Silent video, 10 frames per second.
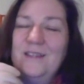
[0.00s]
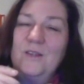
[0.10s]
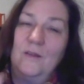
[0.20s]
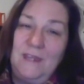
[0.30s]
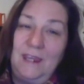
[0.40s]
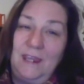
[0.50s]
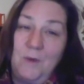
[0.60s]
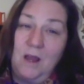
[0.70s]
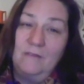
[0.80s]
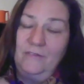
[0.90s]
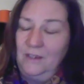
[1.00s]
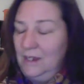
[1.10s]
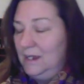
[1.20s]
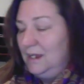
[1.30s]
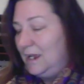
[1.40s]
So I've taken them off.
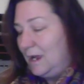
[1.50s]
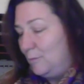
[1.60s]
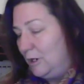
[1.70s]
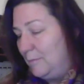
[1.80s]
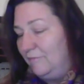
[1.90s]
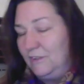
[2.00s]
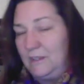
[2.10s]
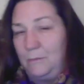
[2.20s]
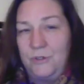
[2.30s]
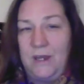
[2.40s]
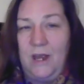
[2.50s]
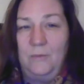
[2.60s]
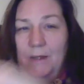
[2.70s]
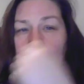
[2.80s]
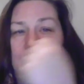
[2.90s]
I'm wearing my flippers now,
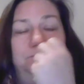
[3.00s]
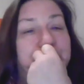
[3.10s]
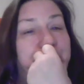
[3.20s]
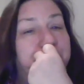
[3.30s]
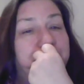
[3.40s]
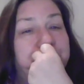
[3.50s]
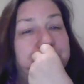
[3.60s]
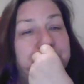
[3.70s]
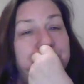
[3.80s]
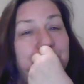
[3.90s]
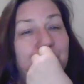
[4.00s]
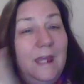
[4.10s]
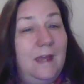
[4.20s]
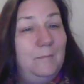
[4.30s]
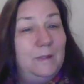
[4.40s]
but
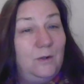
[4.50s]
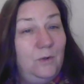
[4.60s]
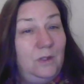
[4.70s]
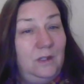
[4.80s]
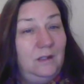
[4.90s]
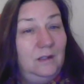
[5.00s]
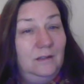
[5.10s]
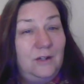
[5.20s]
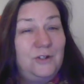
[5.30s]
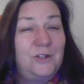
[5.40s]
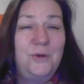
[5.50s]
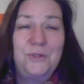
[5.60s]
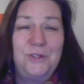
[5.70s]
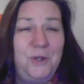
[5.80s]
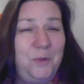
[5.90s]
yeah, but they're so
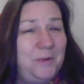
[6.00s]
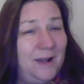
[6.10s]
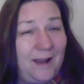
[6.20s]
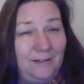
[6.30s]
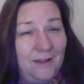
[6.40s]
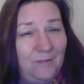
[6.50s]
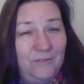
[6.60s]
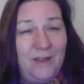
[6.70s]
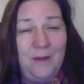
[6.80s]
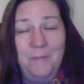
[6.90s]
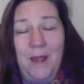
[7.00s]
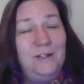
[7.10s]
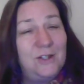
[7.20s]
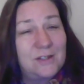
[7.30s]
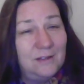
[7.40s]
stupid, and I love them. I
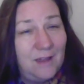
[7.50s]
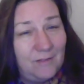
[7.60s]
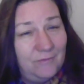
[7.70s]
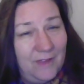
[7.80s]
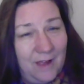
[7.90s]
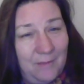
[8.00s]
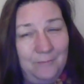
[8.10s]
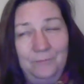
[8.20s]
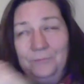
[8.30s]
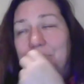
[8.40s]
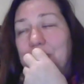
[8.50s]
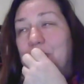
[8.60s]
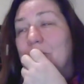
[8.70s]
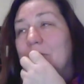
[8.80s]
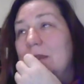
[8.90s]
just love them.
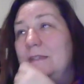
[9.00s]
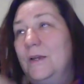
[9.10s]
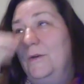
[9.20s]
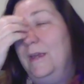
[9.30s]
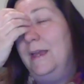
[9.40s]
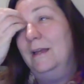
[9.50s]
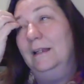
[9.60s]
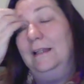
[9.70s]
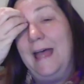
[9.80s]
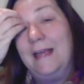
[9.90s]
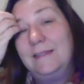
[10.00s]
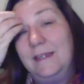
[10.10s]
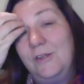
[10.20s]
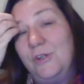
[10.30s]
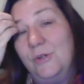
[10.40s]
So yeah,
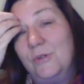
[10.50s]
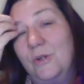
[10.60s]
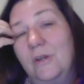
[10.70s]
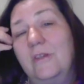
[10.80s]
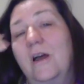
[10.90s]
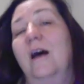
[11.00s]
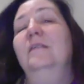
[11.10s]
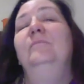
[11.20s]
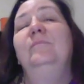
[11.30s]
elastic shoes. Who'd have thought?